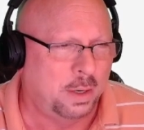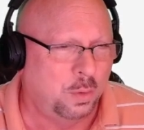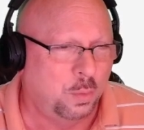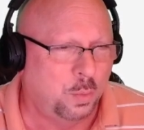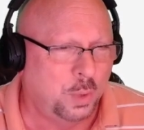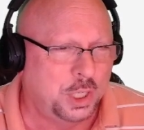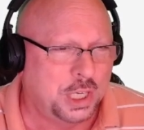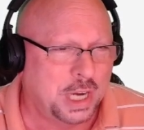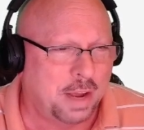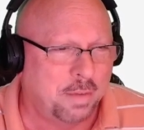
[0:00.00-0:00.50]

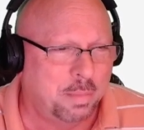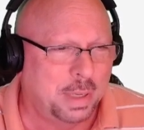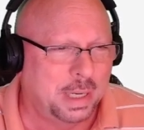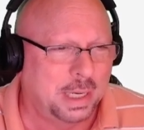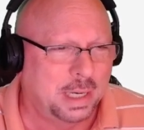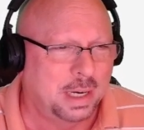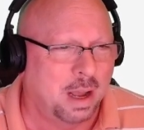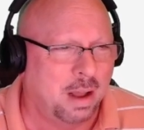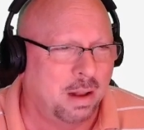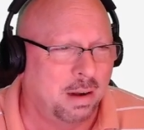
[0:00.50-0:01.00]
which I've been
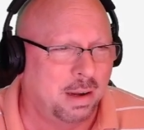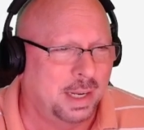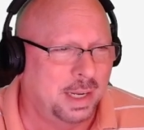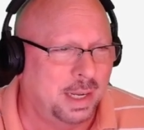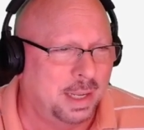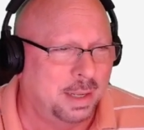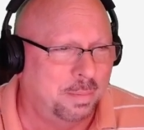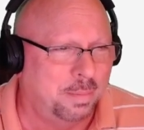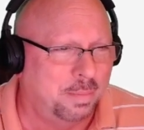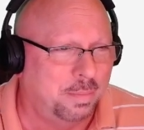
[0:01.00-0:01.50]
calling
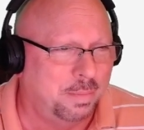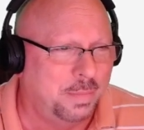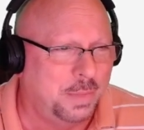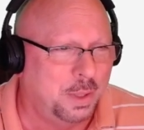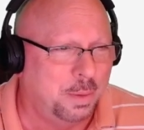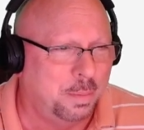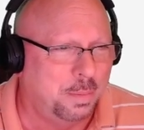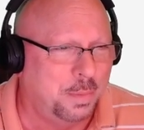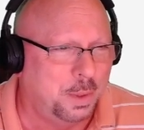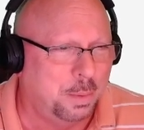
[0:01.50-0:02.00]

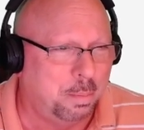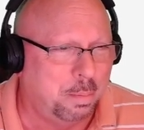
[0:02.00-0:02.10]
the